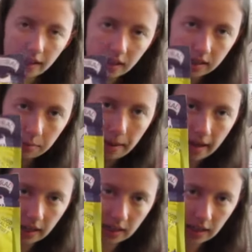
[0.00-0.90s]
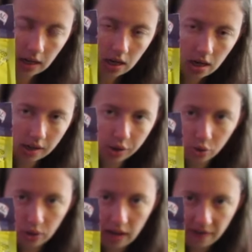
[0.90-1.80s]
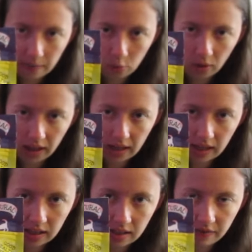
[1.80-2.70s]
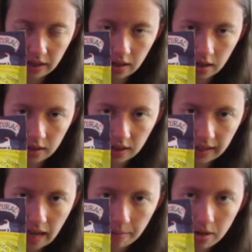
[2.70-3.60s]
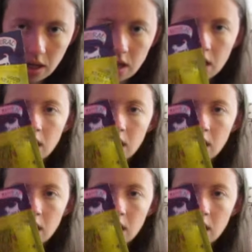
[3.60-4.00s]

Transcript: That is the packet there. Sorry if I'm not getting in the camera.